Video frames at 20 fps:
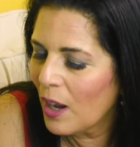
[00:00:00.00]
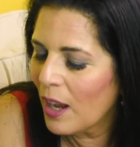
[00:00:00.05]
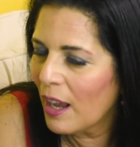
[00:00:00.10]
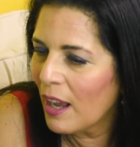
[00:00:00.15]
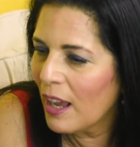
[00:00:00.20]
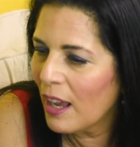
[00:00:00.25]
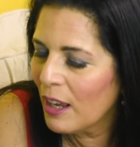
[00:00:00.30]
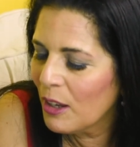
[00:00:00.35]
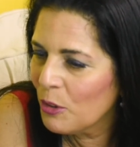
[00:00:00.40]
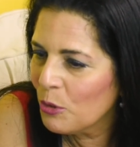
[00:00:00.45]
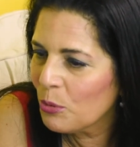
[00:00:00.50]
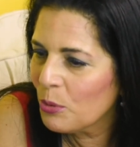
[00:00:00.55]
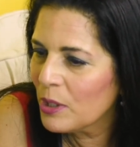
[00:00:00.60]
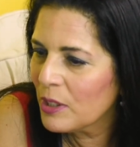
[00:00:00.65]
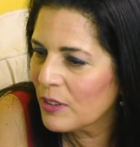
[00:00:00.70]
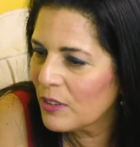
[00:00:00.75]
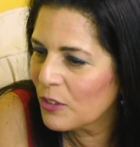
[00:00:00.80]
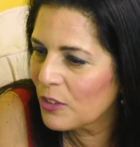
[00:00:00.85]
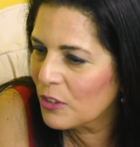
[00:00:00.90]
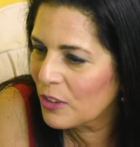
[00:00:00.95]
a
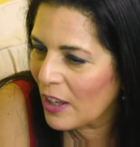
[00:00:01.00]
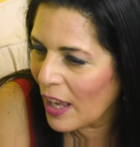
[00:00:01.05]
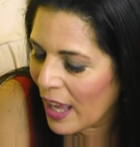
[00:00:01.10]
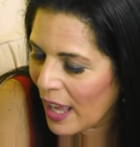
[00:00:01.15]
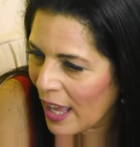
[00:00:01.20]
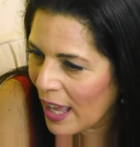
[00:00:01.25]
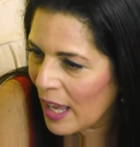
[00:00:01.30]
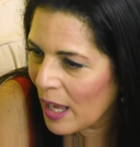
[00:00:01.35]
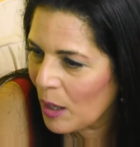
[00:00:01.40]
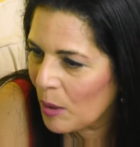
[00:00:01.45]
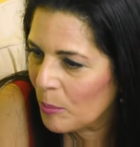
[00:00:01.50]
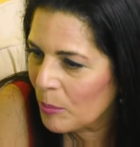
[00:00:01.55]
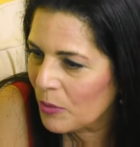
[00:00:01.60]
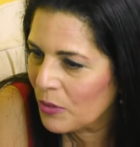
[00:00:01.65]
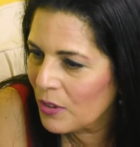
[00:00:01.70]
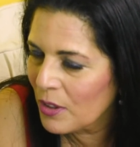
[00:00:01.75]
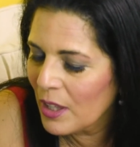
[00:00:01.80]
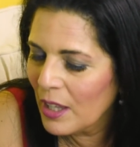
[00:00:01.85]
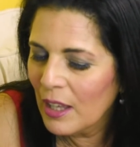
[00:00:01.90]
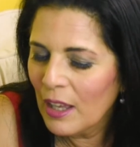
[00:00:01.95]
hundred
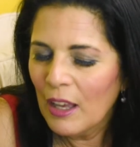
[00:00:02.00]
times